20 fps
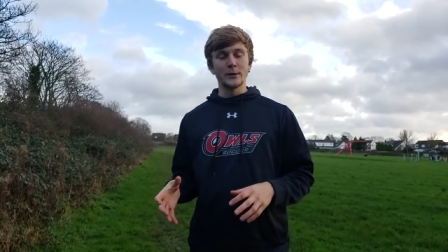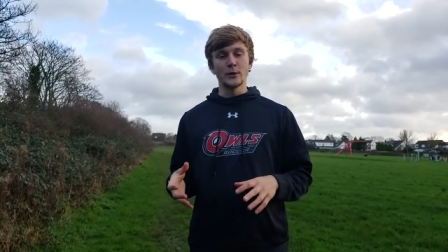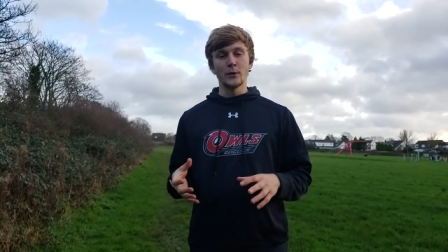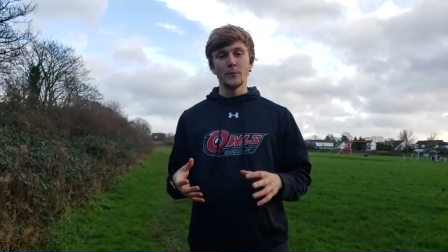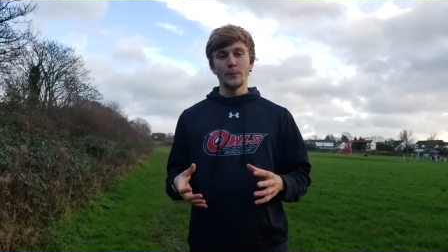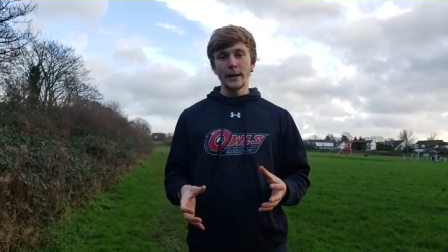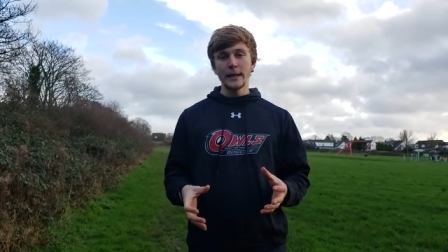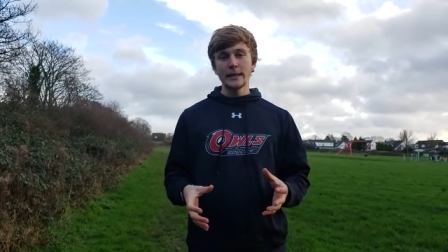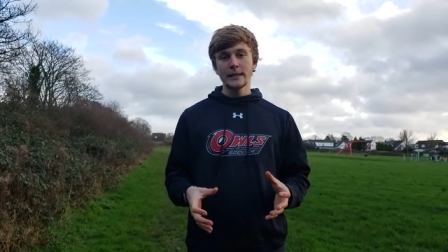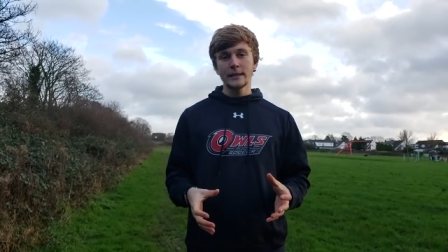so
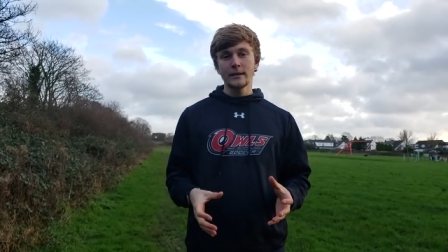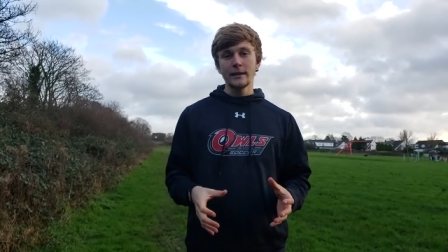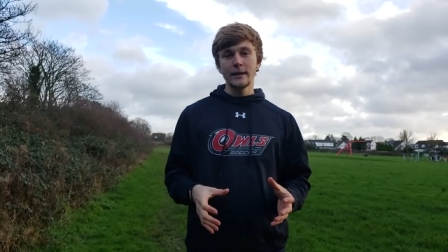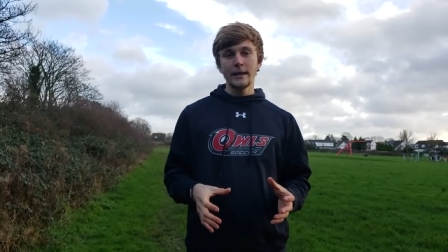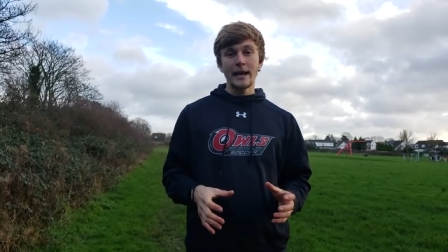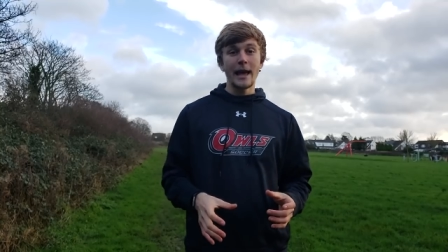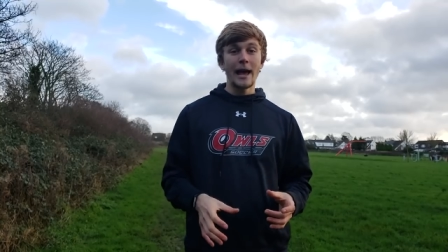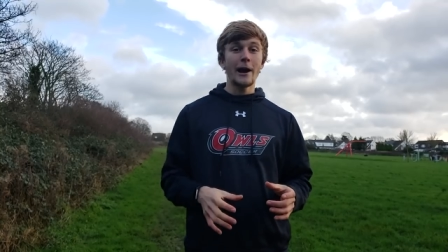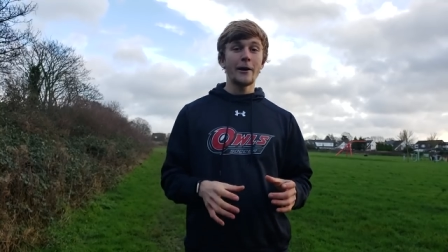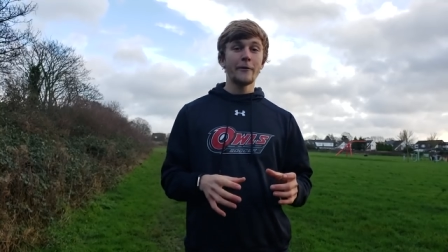basically
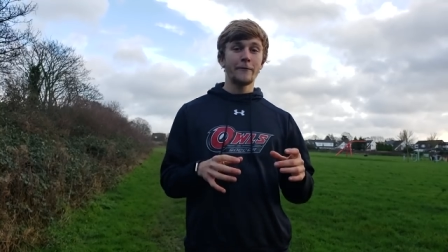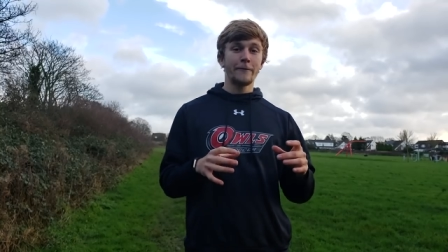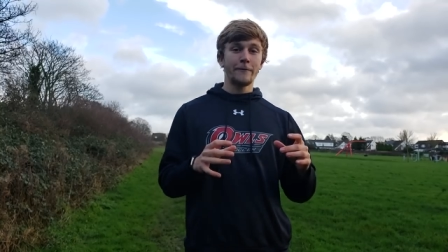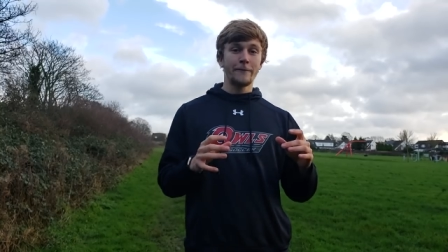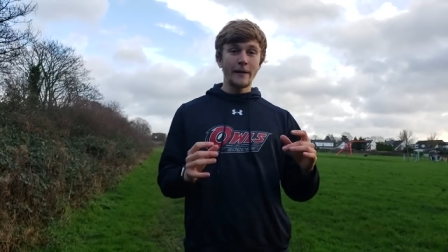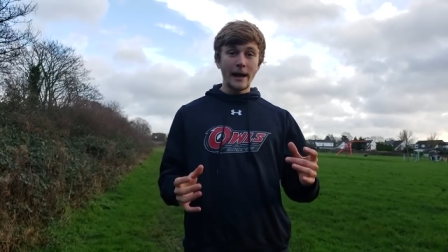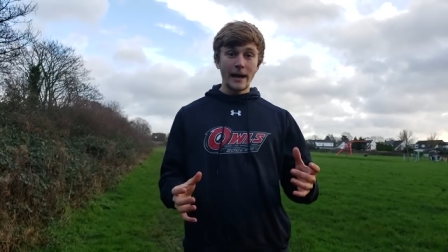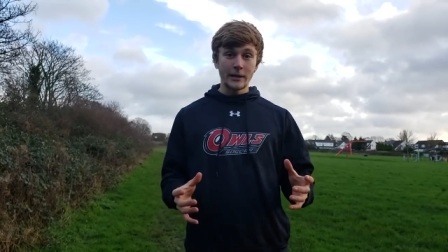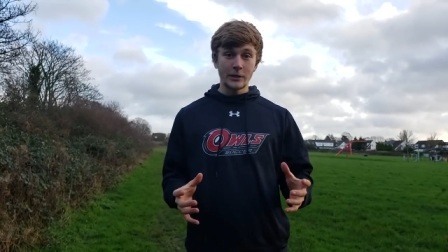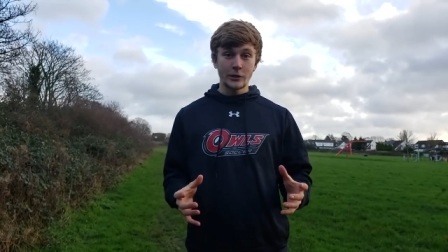how
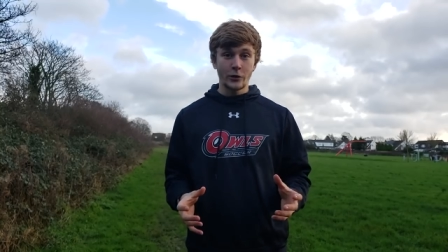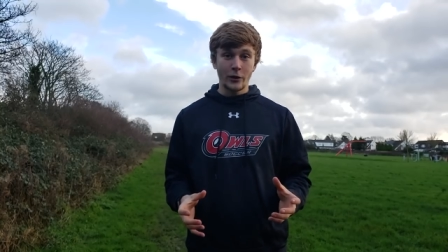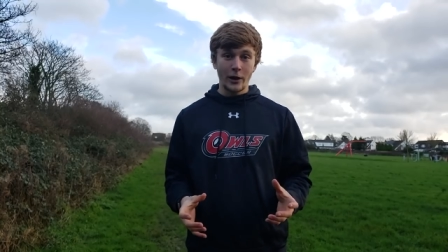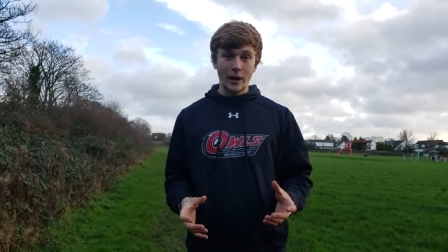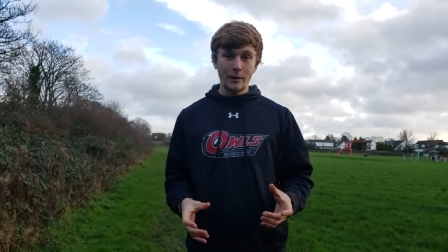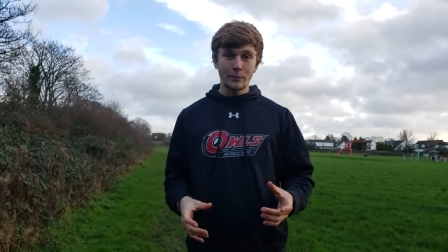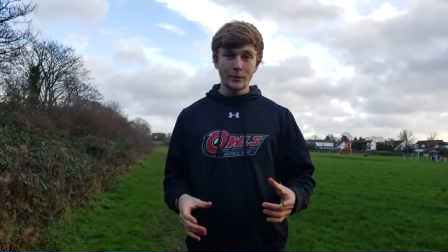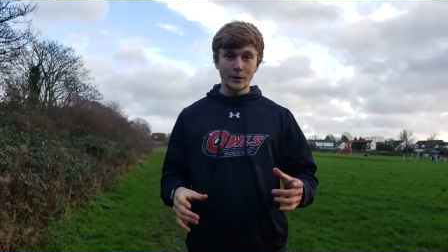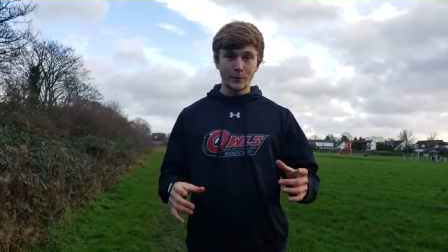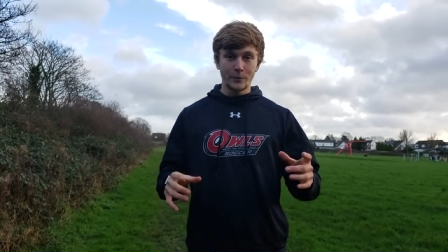fast you're
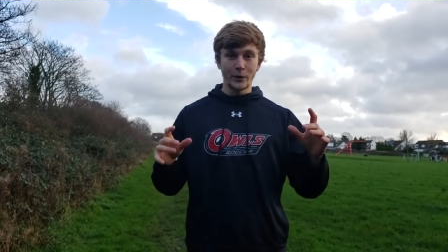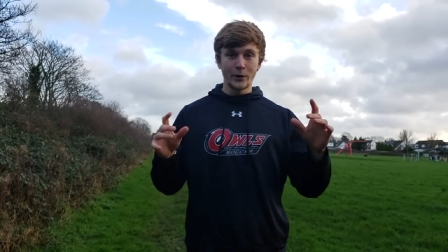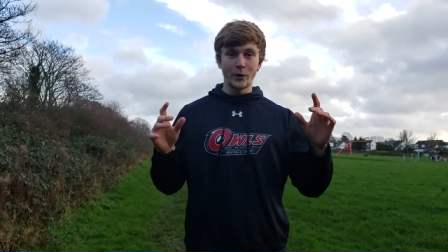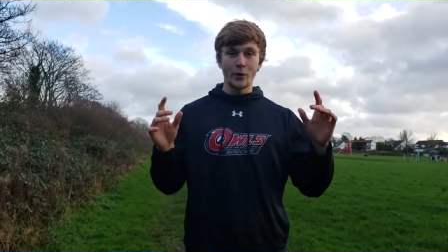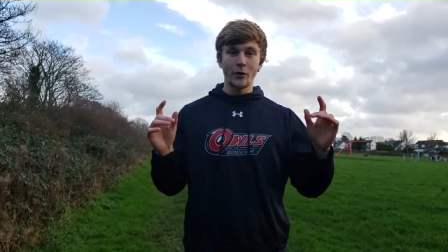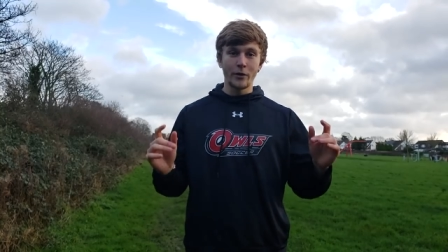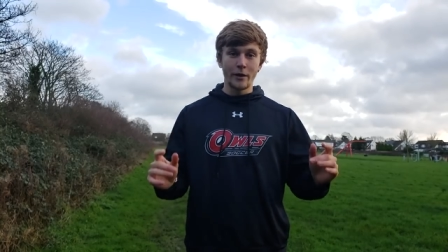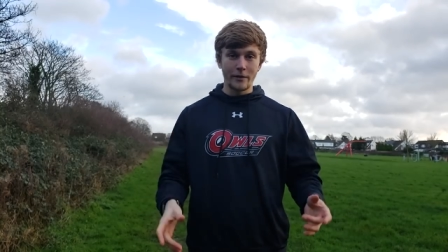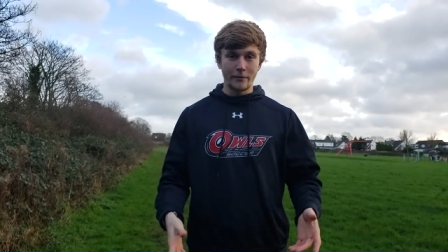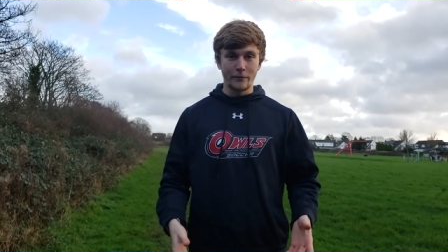able to put
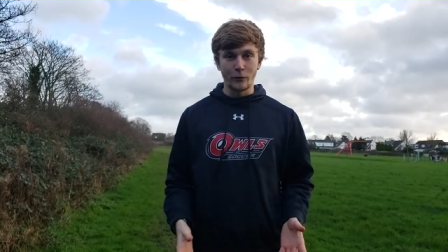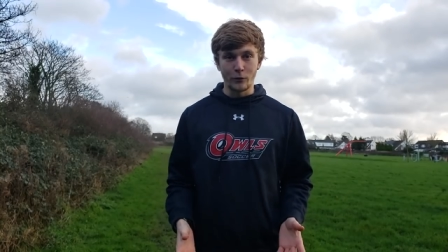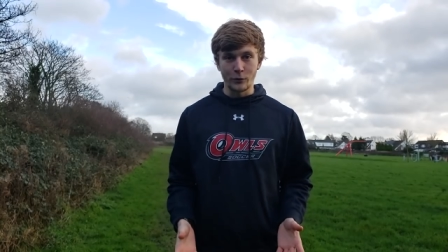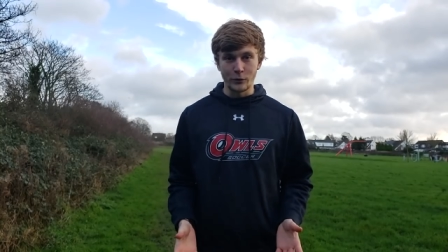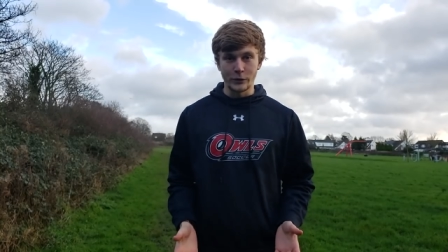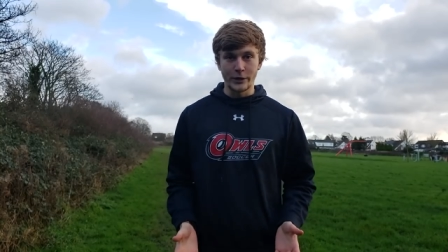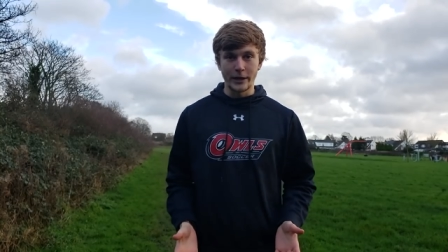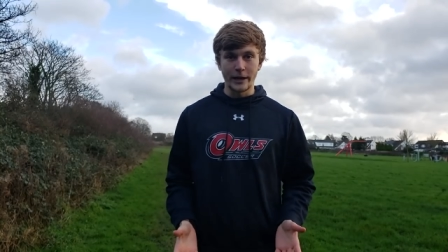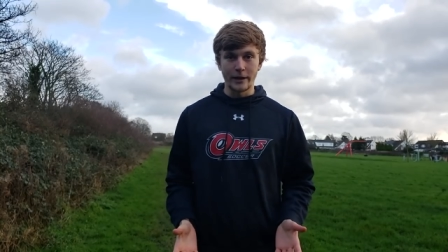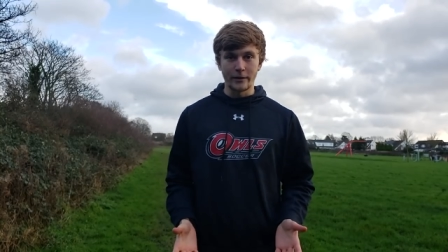all that
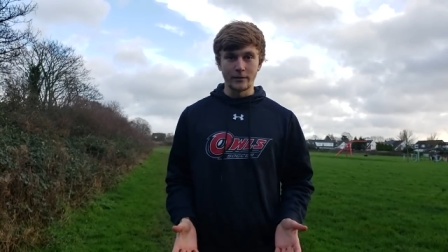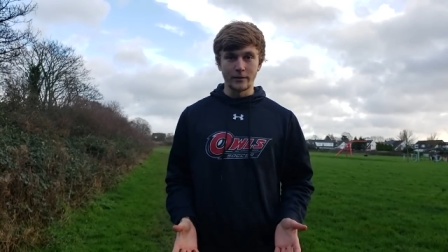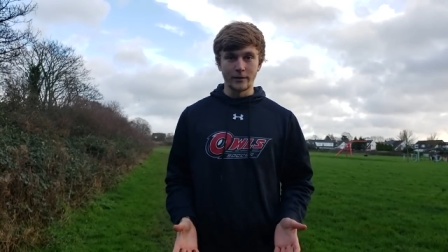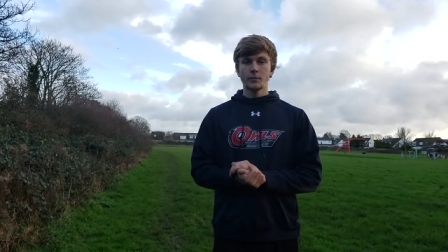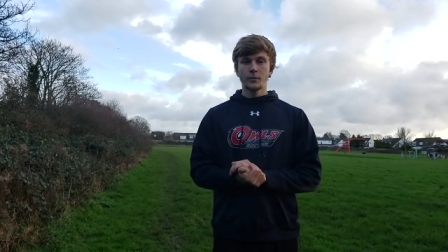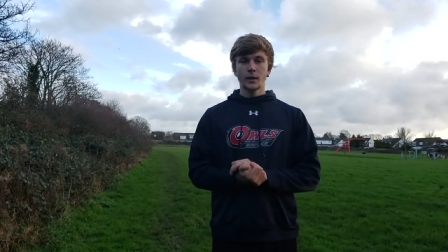force down.